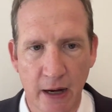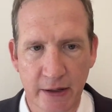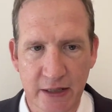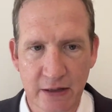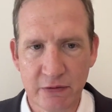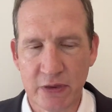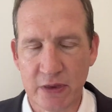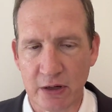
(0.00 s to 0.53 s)

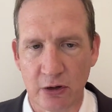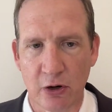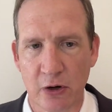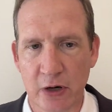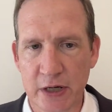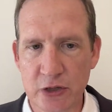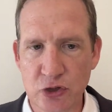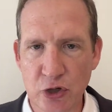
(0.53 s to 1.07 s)
Given the
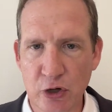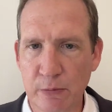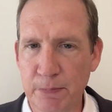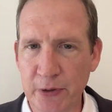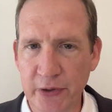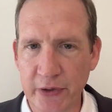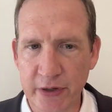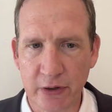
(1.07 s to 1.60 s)
current
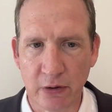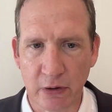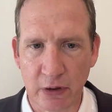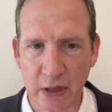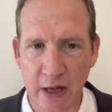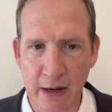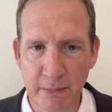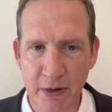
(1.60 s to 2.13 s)
geopolitical
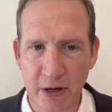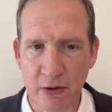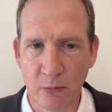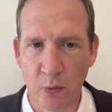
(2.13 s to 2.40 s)
climate,